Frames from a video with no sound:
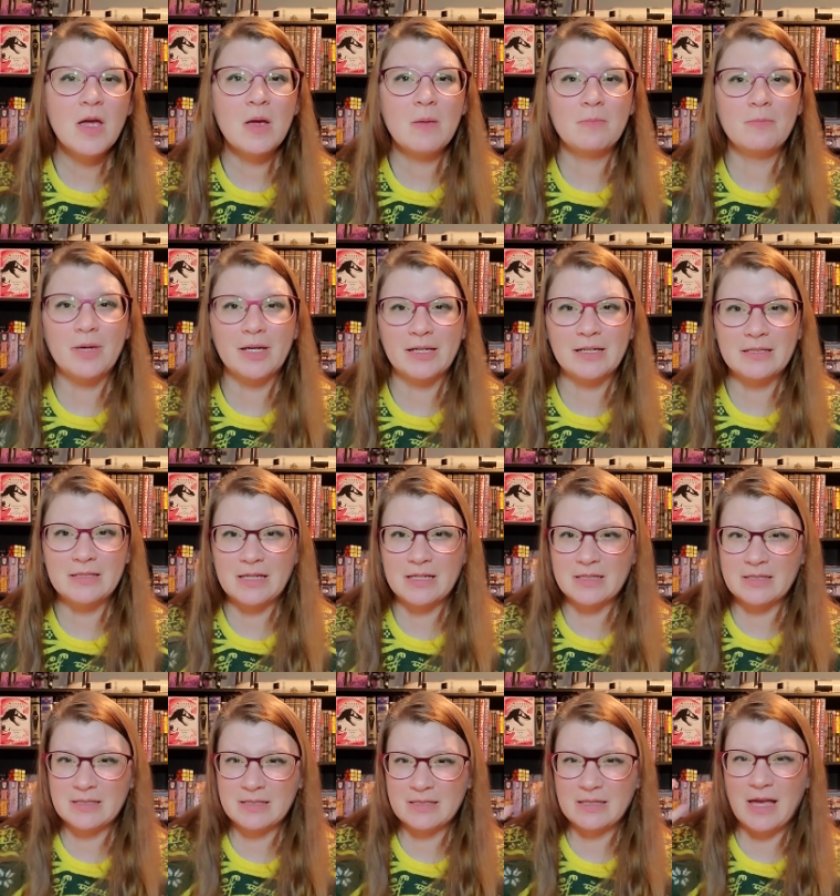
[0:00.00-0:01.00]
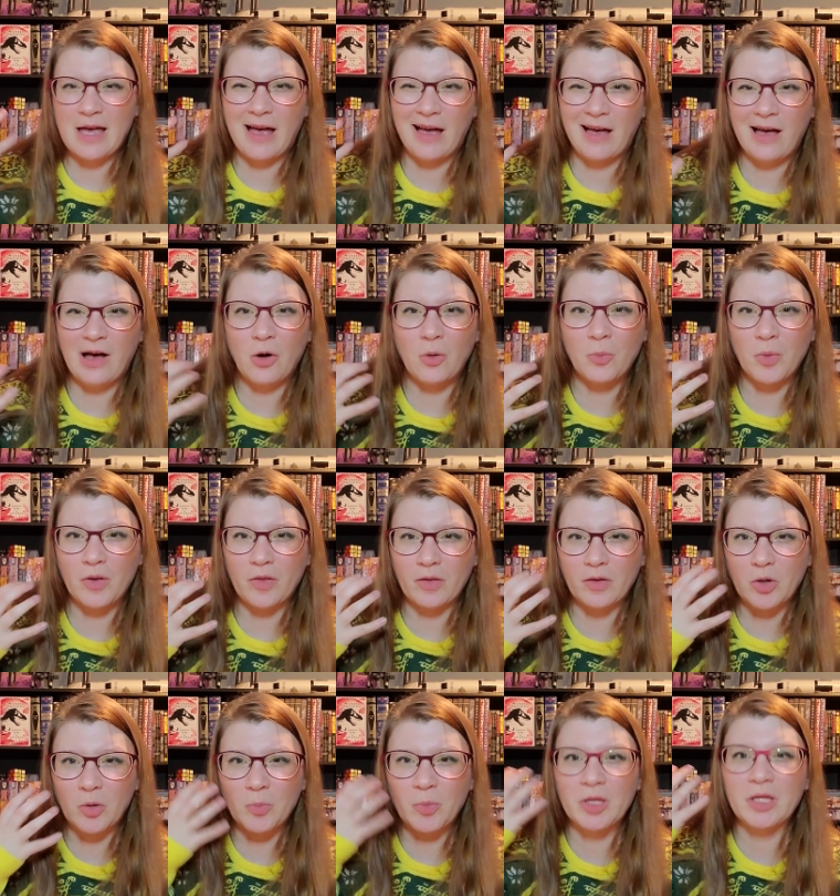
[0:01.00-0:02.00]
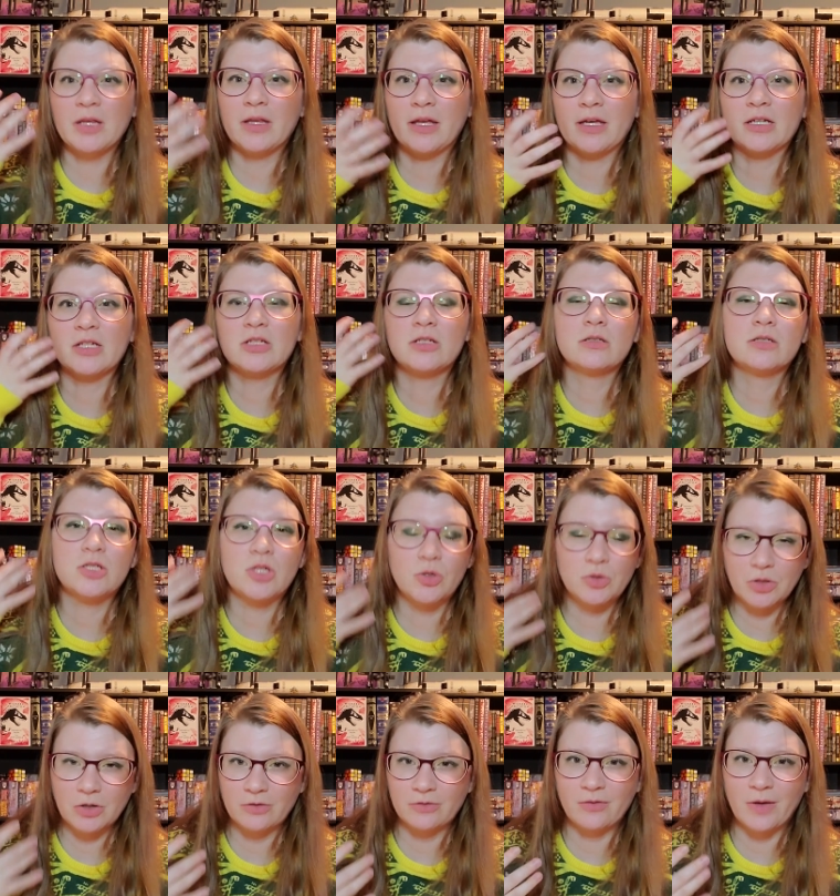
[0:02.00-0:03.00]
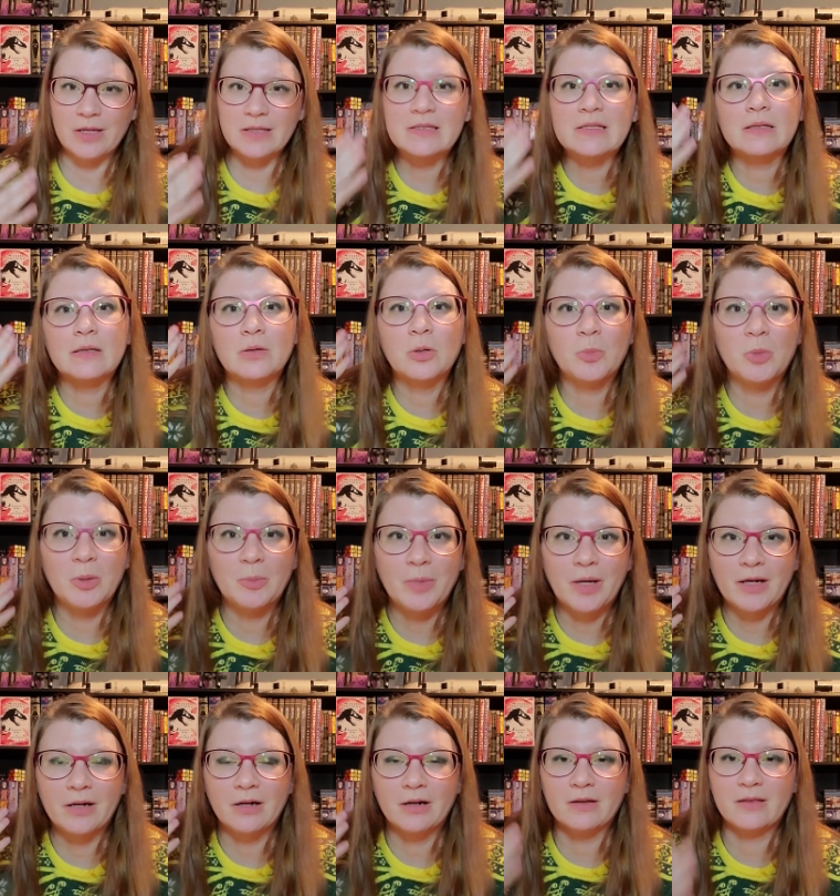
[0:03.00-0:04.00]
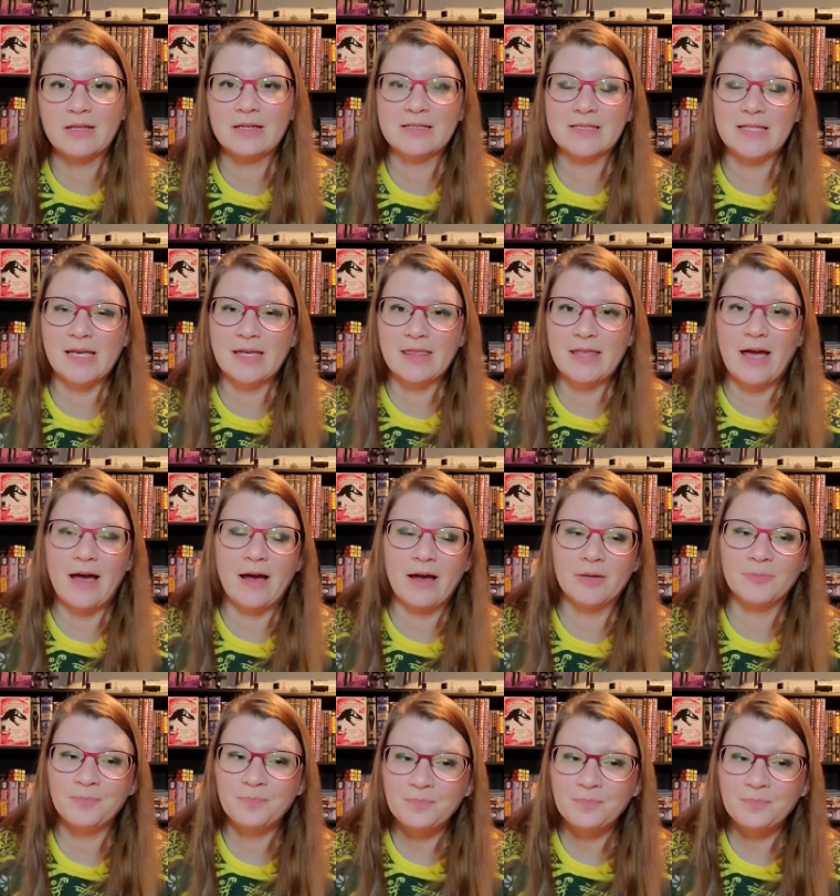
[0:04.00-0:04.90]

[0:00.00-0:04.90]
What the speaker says: but it does help a little bit, like show your face a little bit better, things like that.